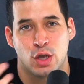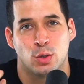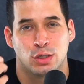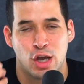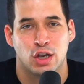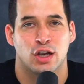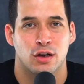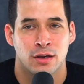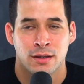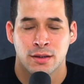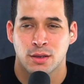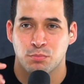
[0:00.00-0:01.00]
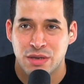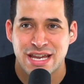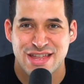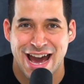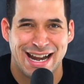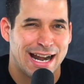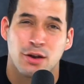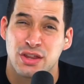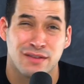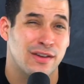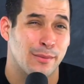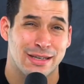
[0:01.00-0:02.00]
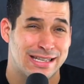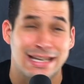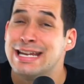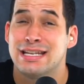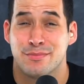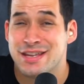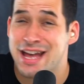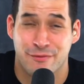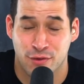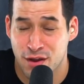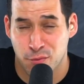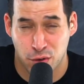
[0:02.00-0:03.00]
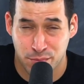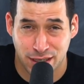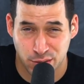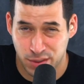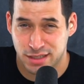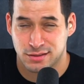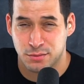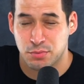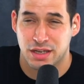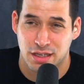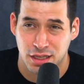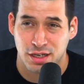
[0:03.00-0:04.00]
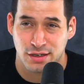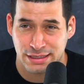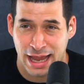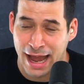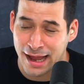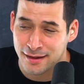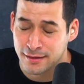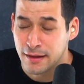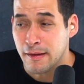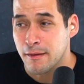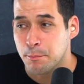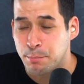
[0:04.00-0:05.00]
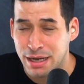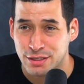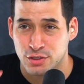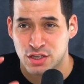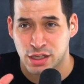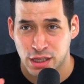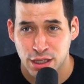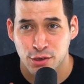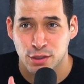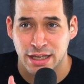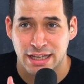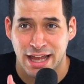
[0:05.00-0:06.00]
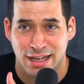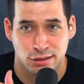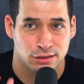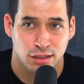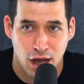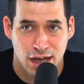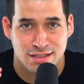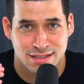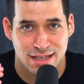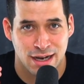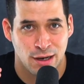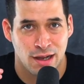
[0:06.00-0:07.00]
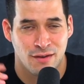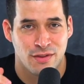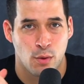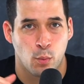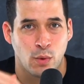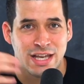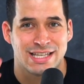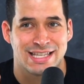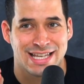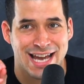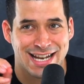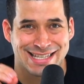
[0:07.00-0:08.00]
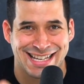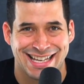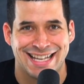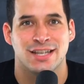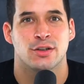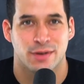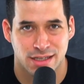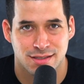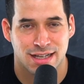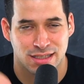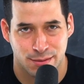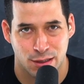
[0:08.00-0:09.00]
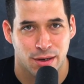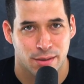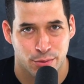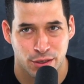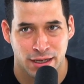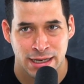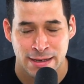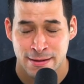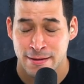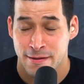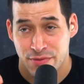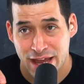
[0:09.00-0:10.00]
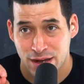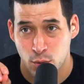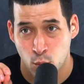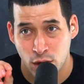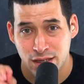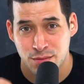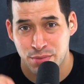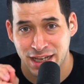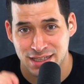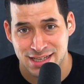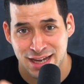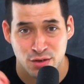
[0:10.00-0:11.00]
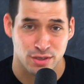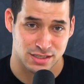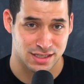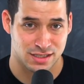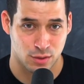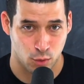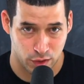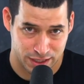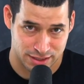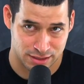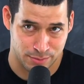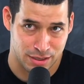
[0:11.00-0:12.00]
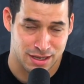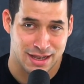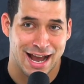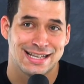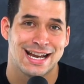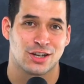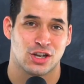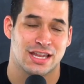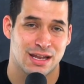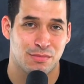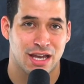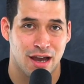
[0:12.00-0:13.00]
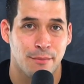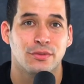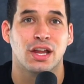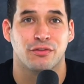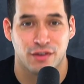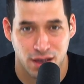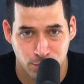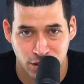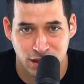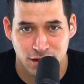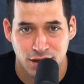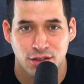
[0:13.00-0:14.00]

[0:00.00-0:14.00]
no longer be that. And I don't think families need to be that for everyone, by the way. So let me be clear on that. But there's clearly like a loss there of that. We see that as a hindrance. That's a better way to put it. That one of the biggest hindrances to workism has actually then become the family,